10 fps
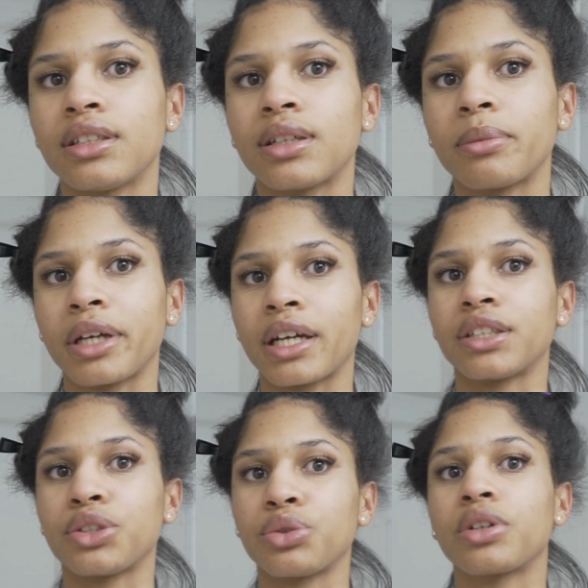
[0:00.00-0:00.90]
I'm kind of
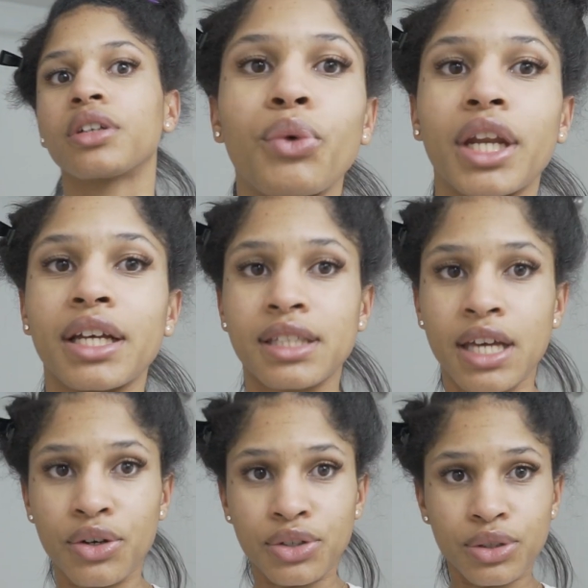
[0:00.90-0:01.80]
short. When I
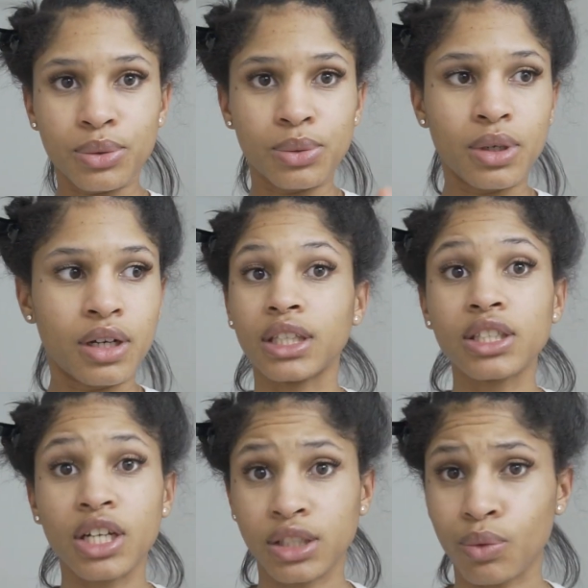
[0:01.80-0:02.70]
tell you, these
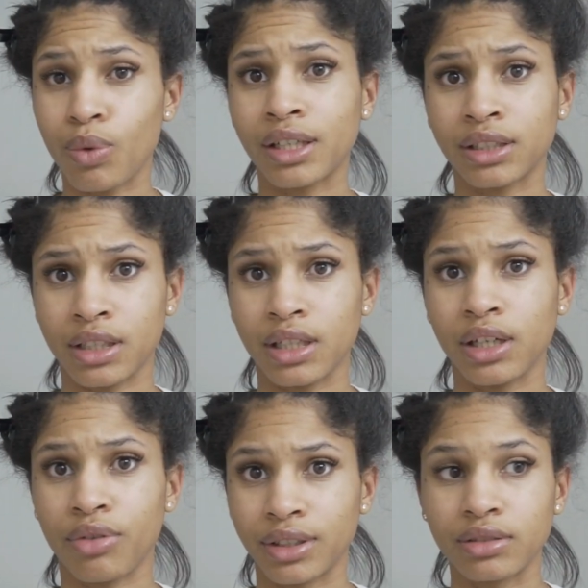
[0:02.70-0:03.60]
are Swarovski
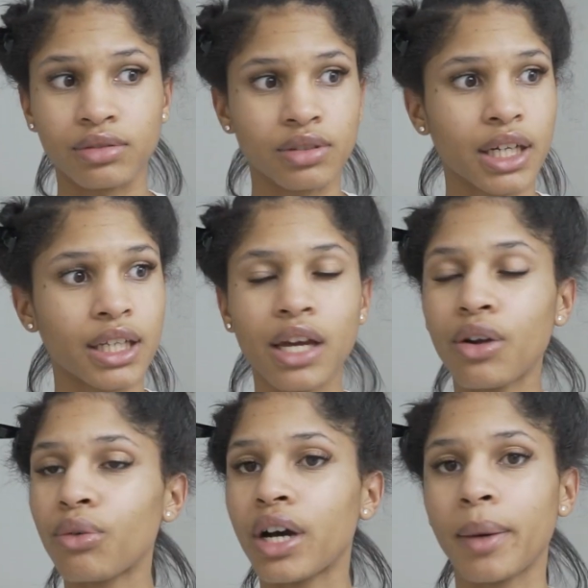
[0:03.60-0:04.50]
crystals, okay? They
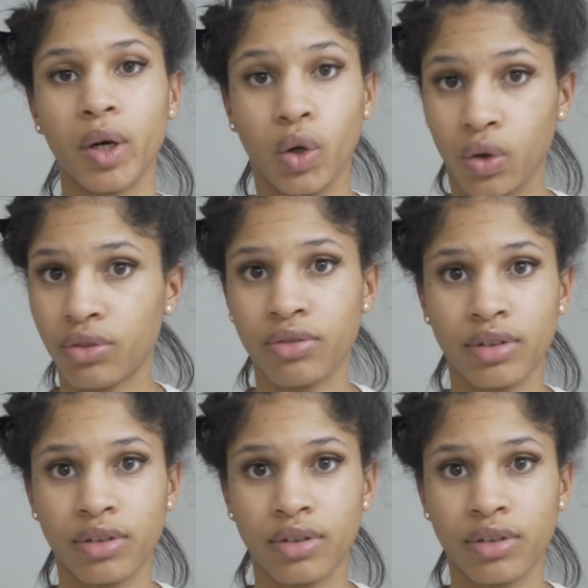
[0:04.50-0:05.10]
don't come off.